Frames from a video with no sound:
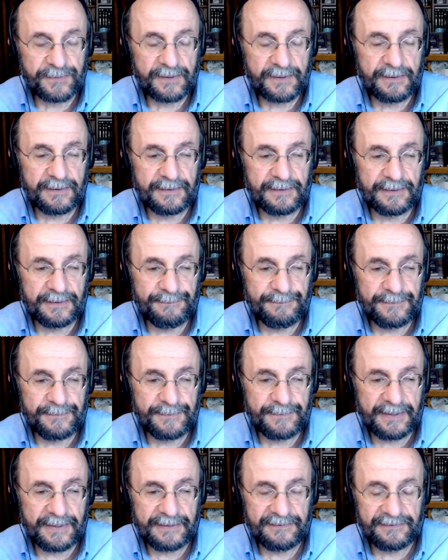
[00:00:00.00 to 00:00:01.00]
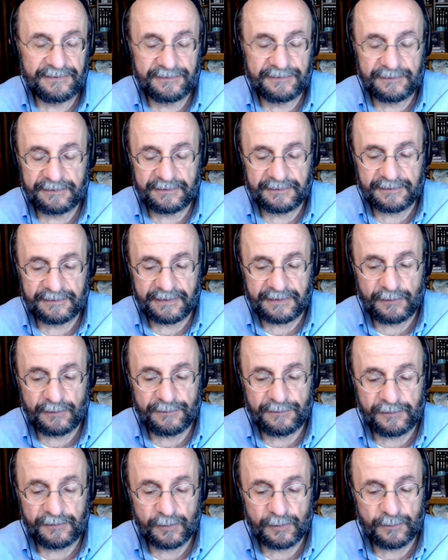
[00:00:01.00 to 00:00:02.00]
And I
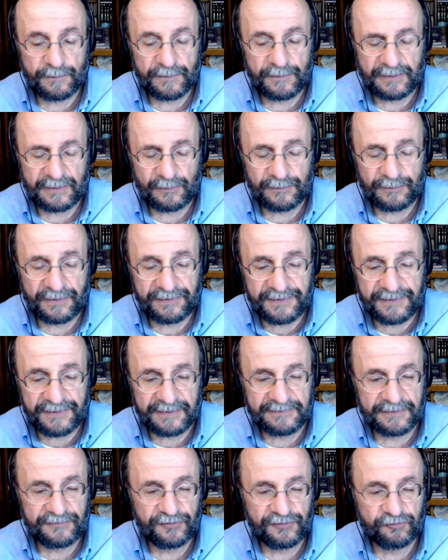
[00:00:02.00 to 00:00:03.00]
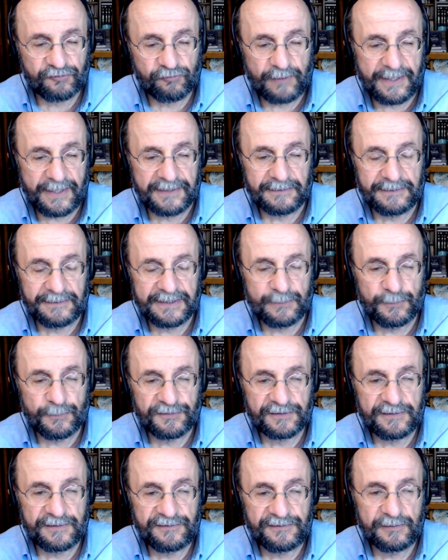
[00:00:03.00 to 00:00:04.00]
don't think that strangling
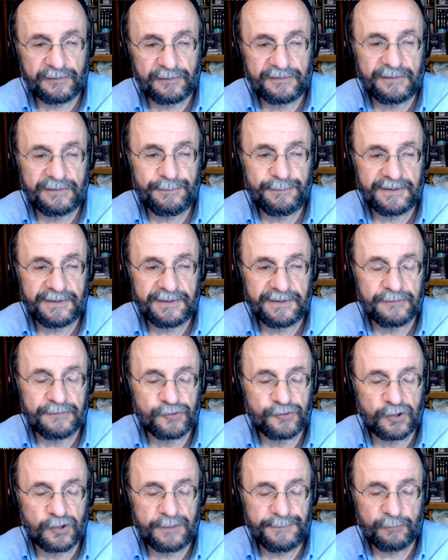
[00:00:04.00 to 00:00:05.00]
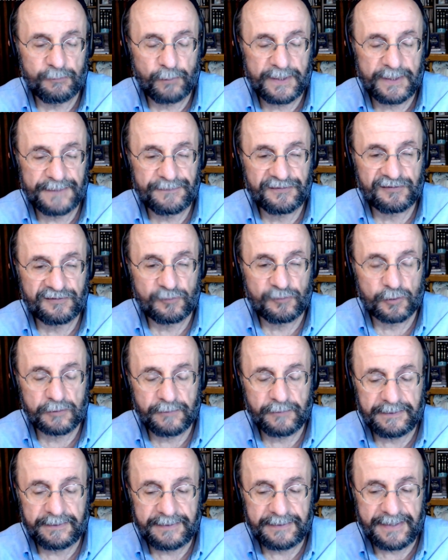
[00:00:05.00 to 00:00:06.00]
was considered to be a legitimate way of
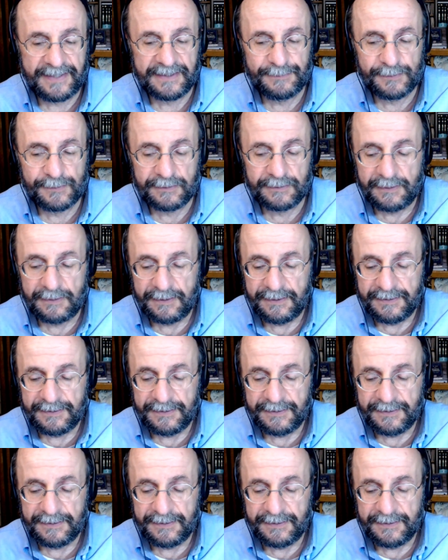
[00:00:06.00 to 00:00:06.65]
slaughtering the animal.